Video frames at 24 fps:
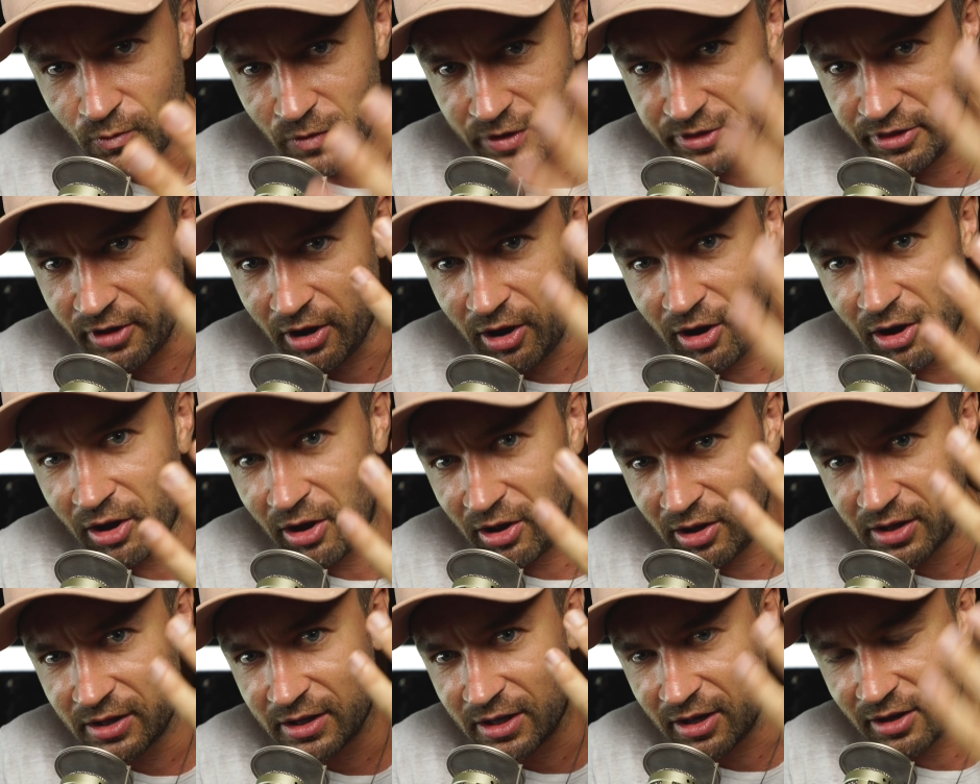with
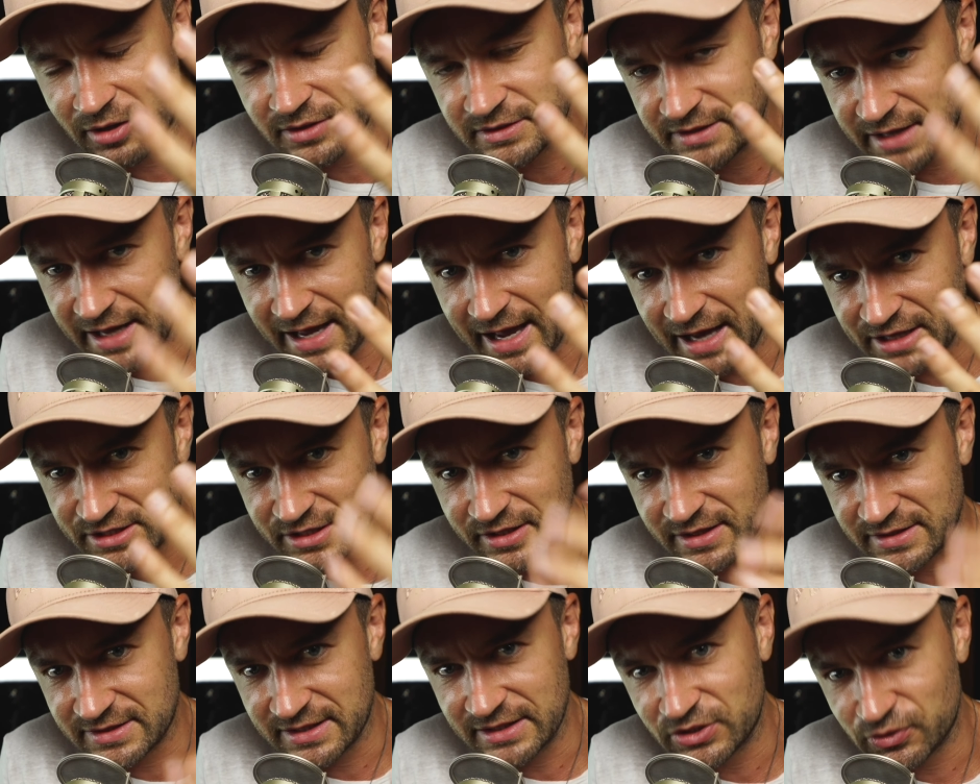all calls to
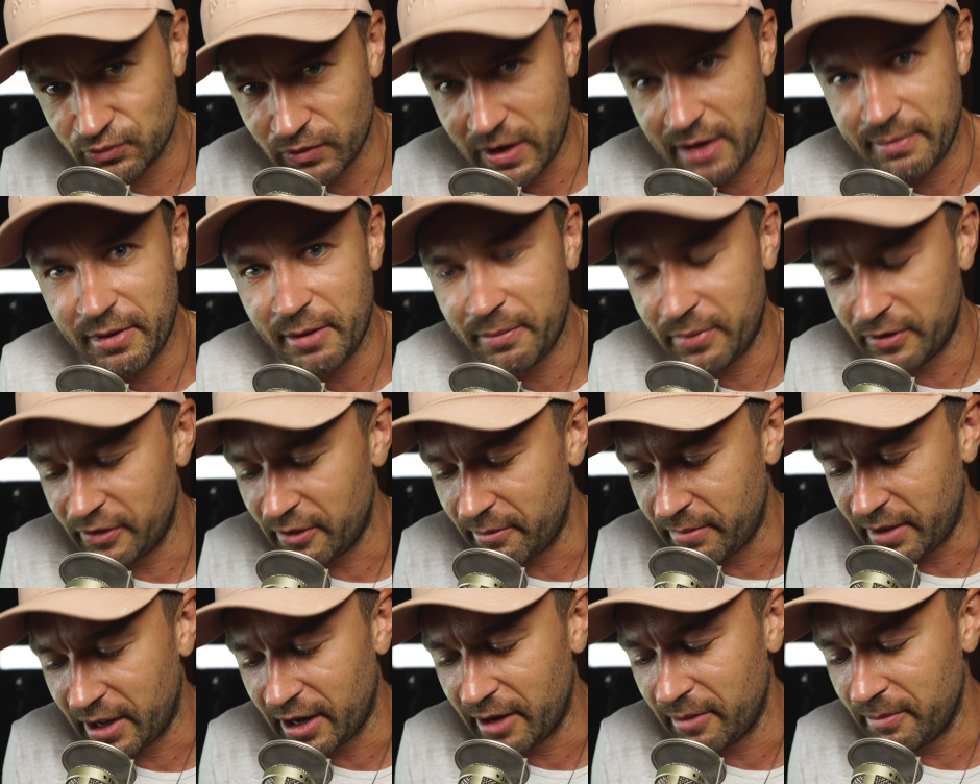action that say swipe up on the
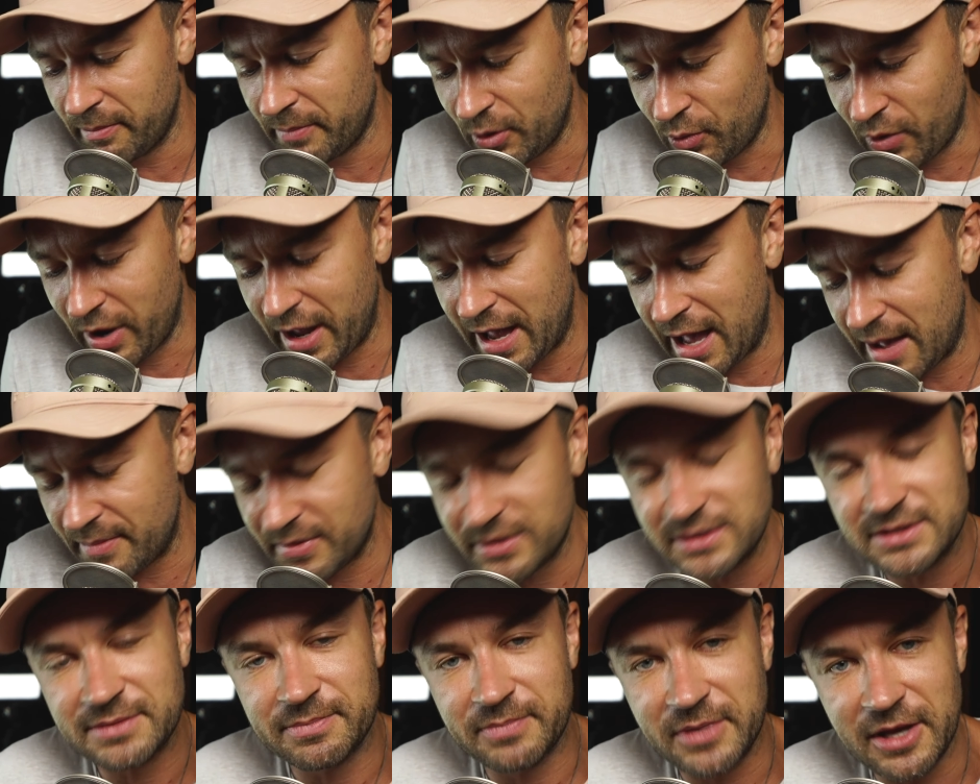bottom. But what
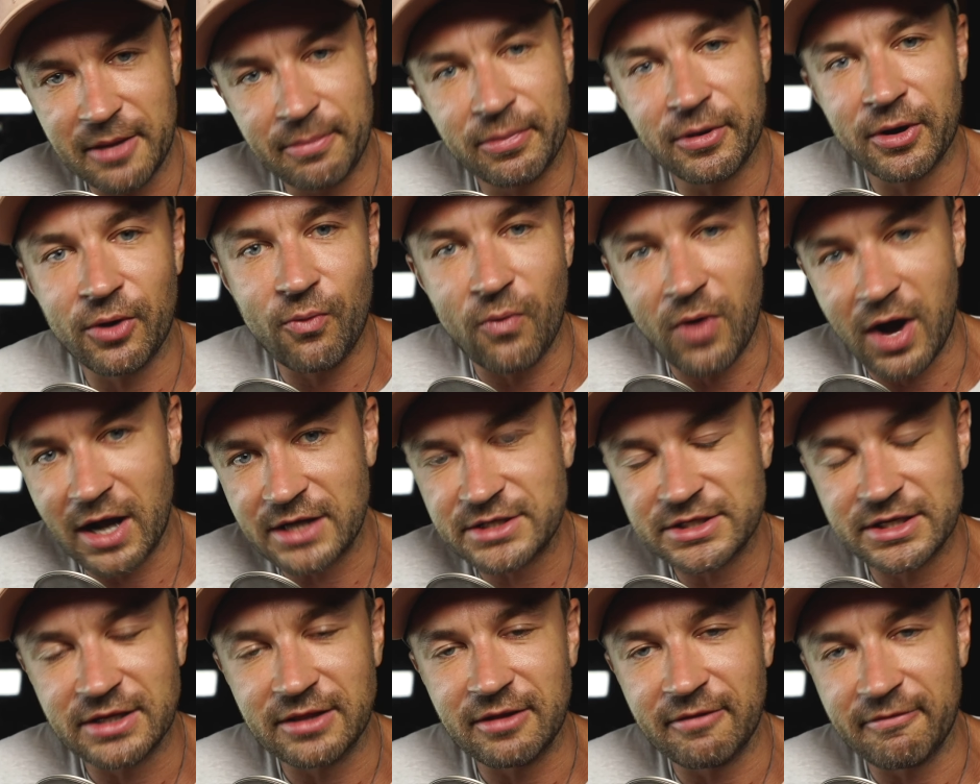happens? People are
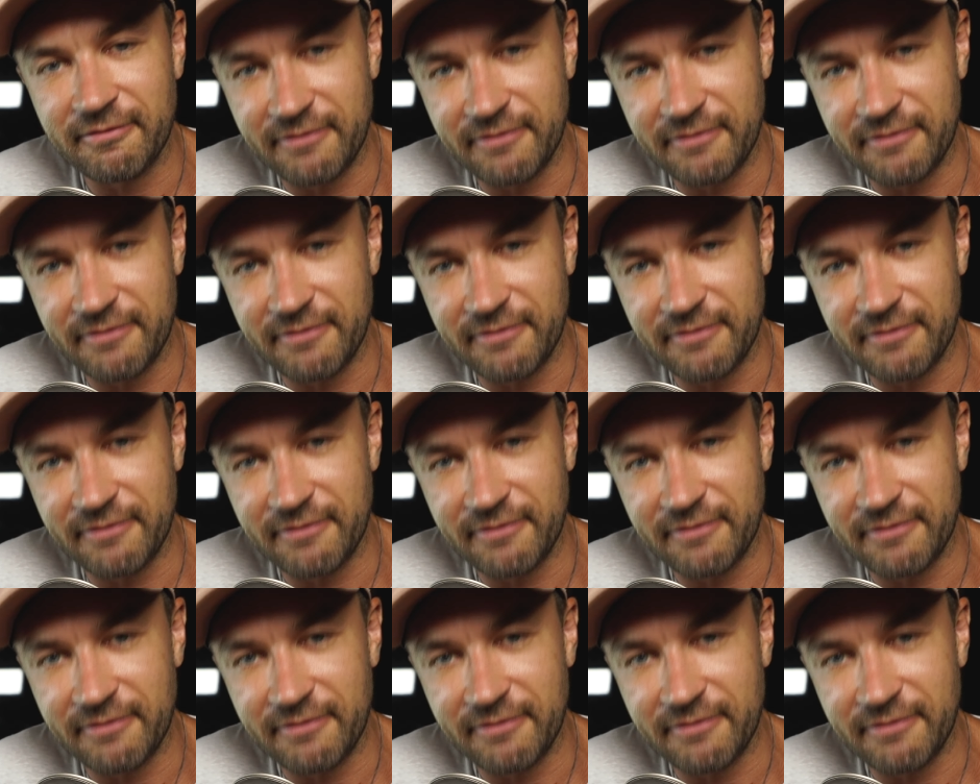watching the